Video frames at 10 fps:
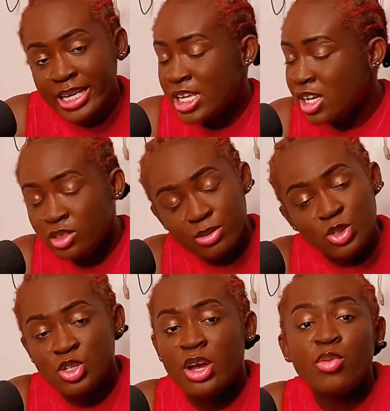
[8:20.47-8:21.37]
Gail them,
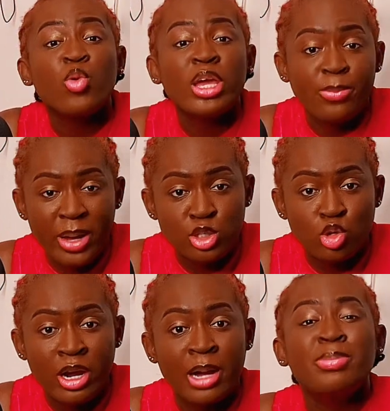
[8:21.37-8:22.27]
Shika. We want him back
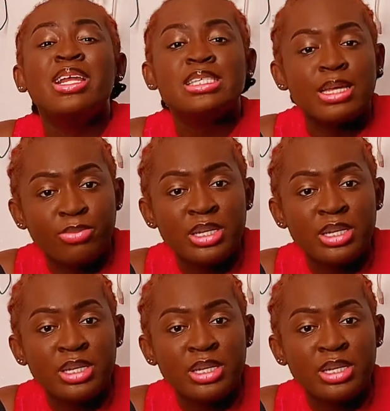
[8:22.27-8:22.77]
stronger. Please.